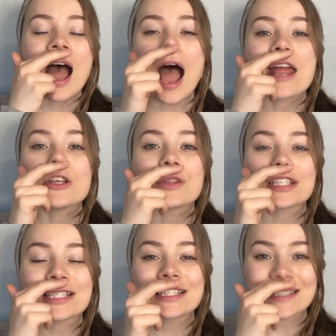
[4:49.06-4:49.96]
I know
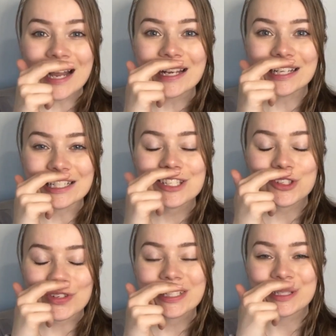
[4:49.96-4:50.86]
that's a sign I need to
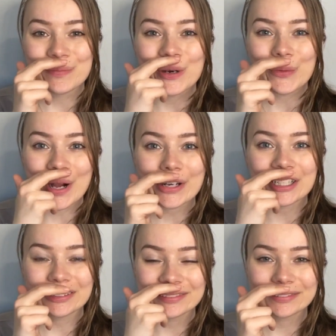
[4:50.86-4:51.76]
drink some more water.